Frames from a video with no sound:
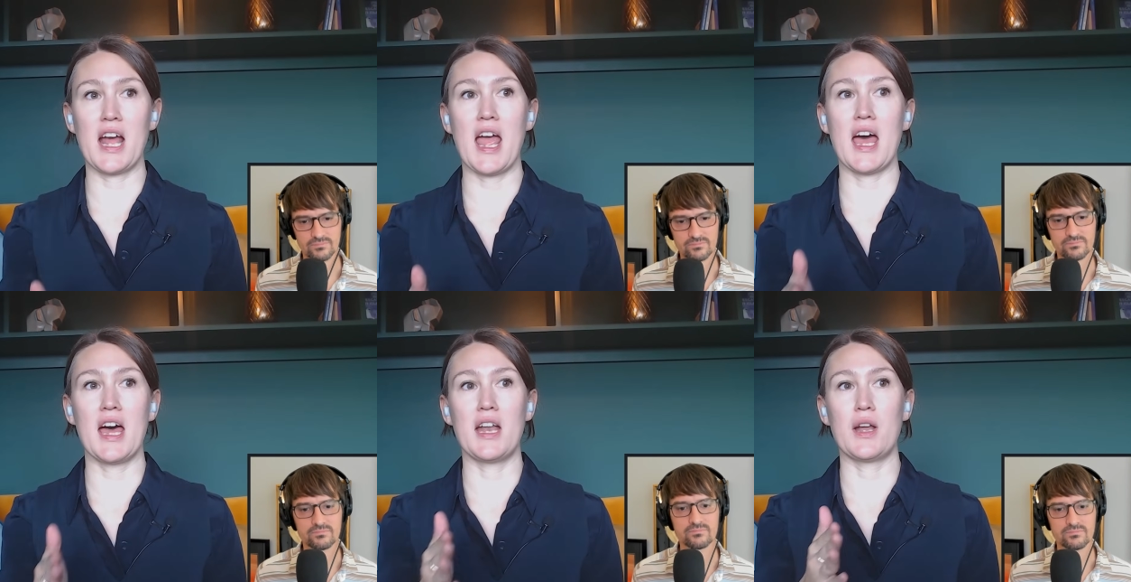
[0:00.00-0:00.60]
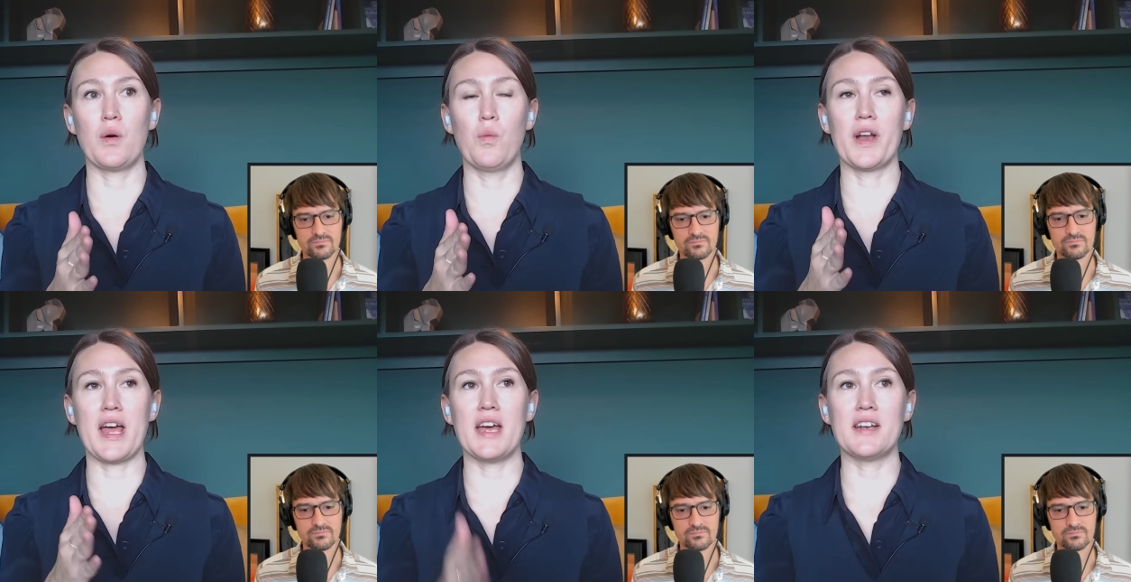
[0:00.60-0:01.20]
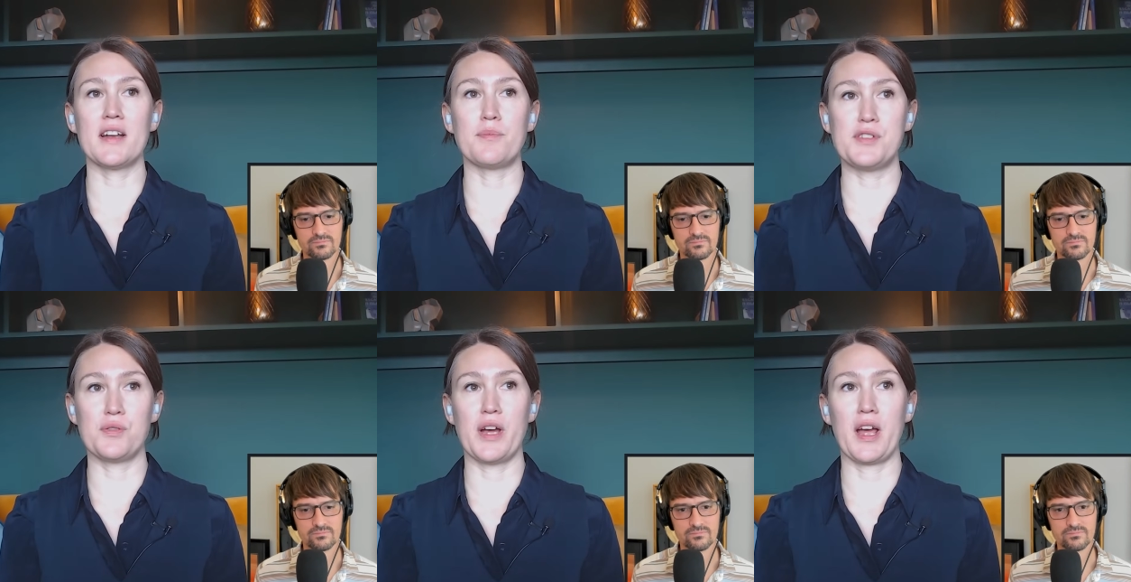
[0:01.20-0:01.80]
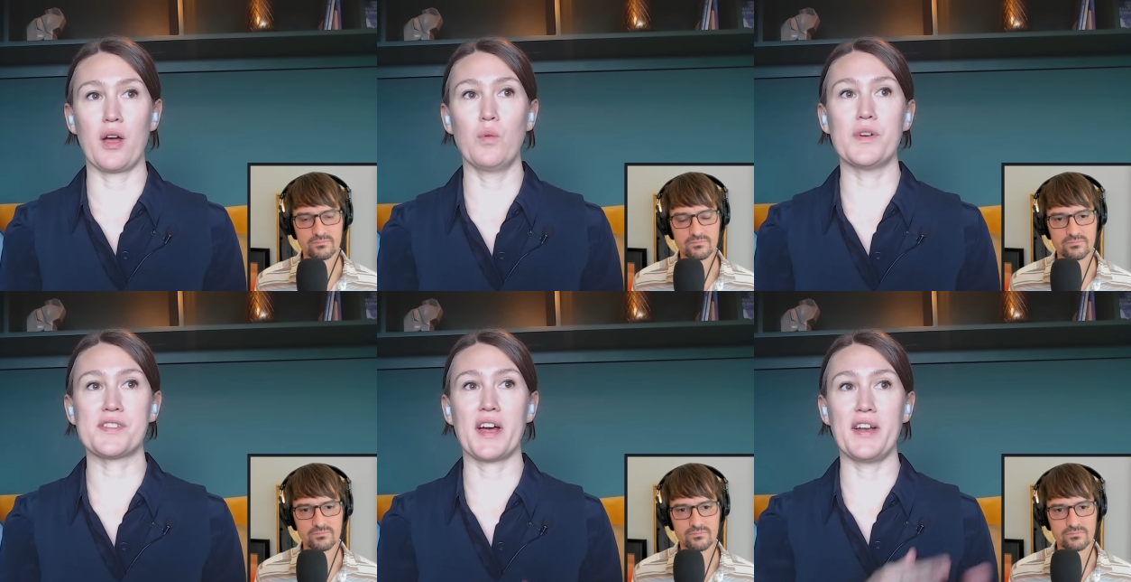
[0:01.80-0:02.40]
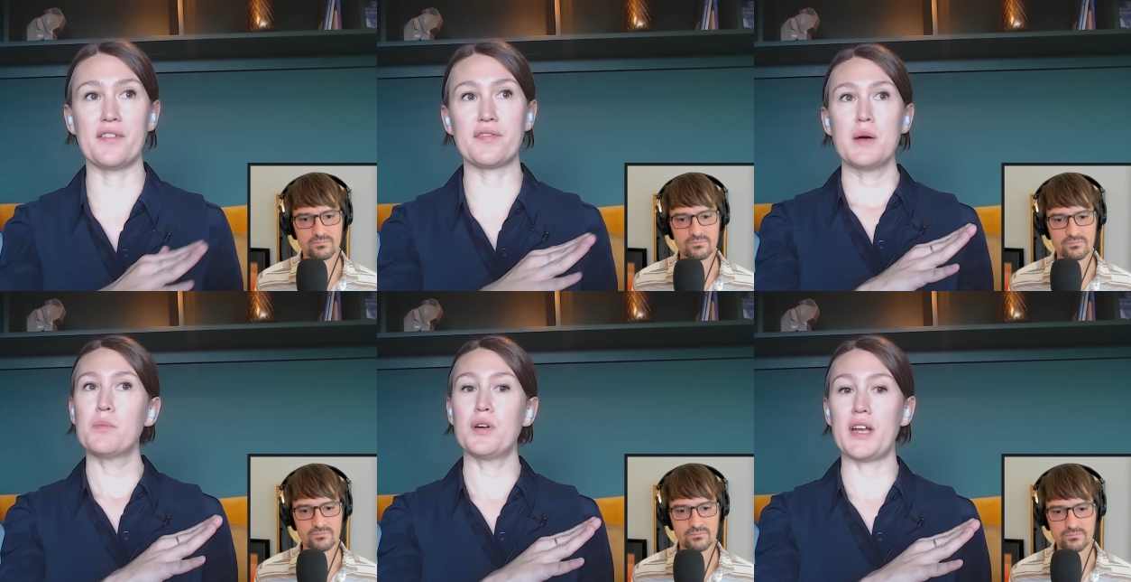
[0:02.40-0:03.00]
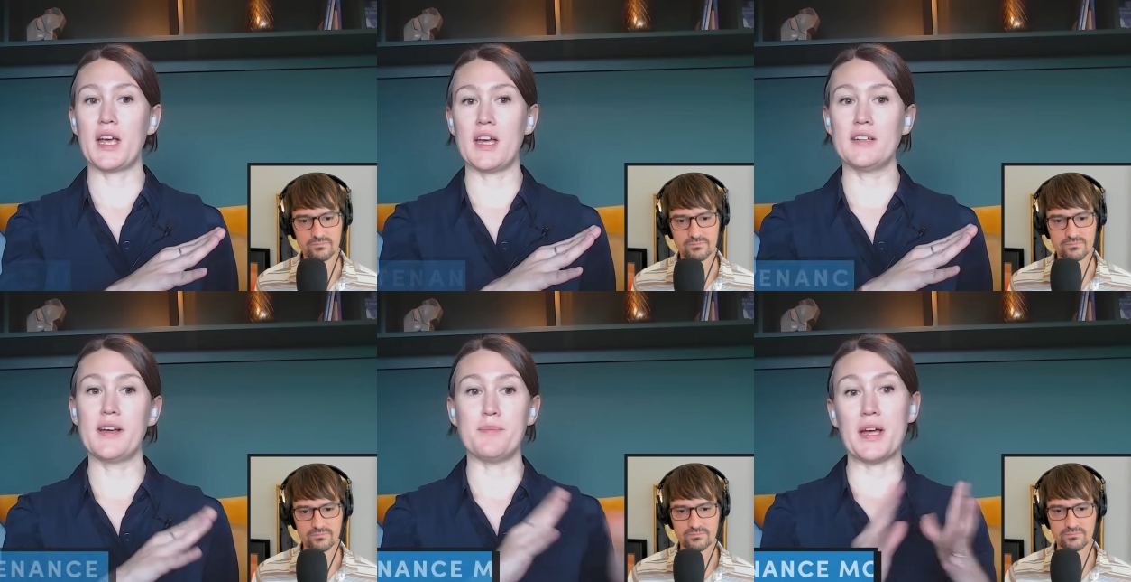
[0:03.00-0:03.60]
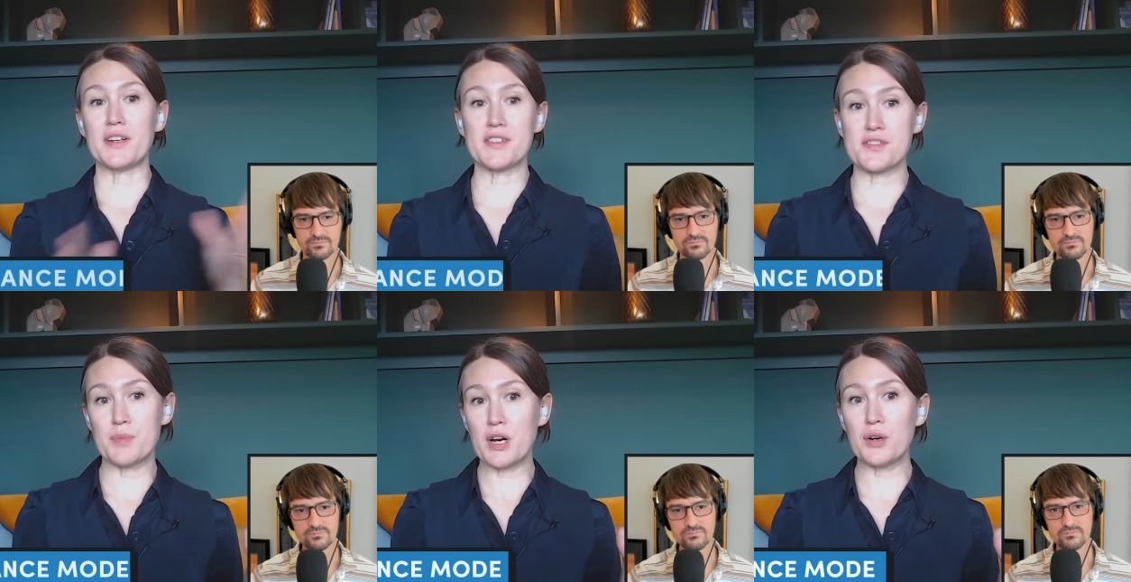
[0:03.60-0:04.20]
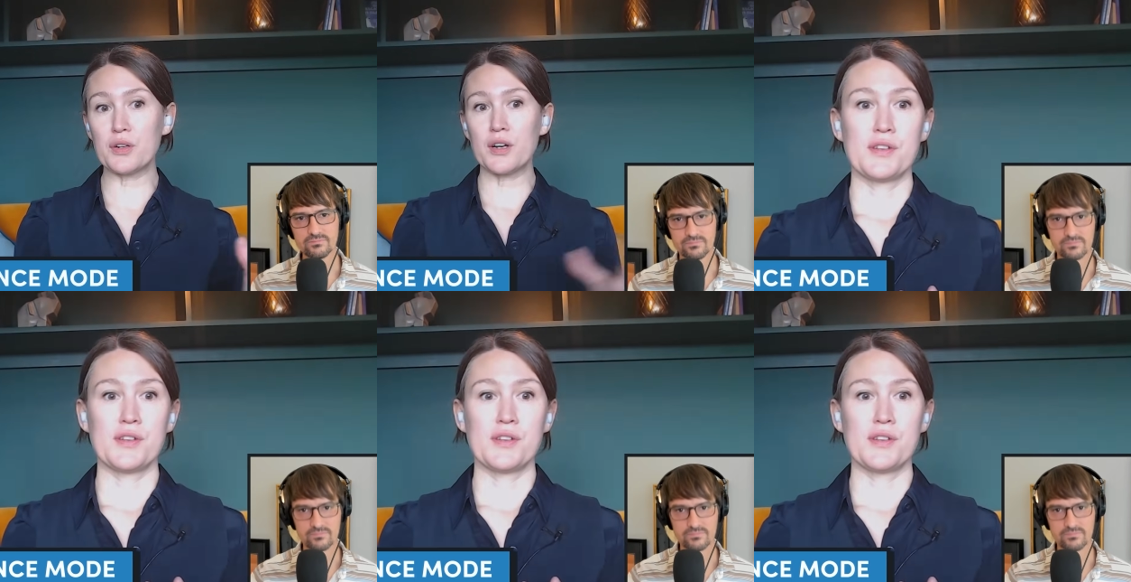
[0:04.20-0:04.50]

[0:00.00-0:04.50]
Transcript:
Speaker 1: And what I ended up doing was kind of putting it in maintenance mode.